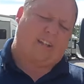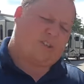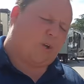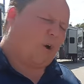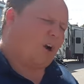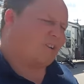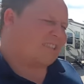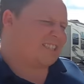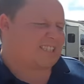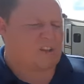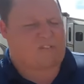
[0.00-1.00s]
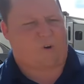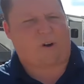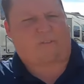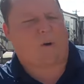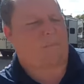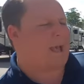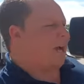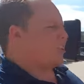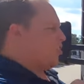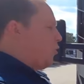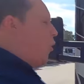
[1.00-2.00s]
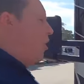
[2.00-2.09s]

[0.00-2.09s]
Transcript: and 264 foot-pounds of